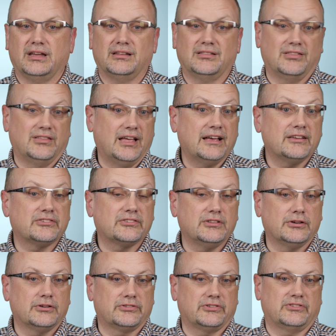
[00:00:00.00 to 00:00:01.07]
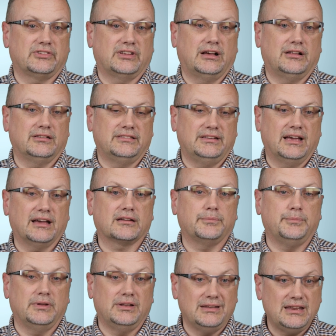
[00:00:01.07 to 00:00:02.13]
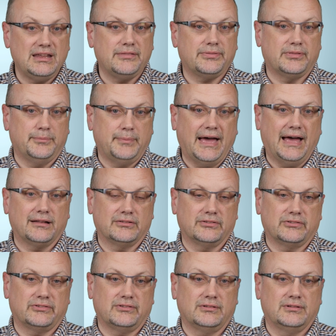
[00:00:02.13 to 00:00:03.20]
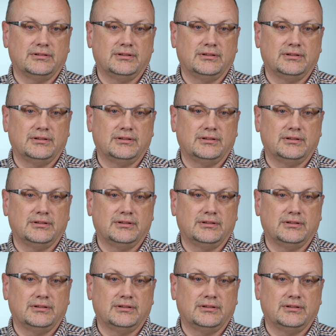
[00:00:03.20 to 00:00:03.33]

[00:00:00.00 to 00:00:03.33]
unless there's a solid deck beneath the battens.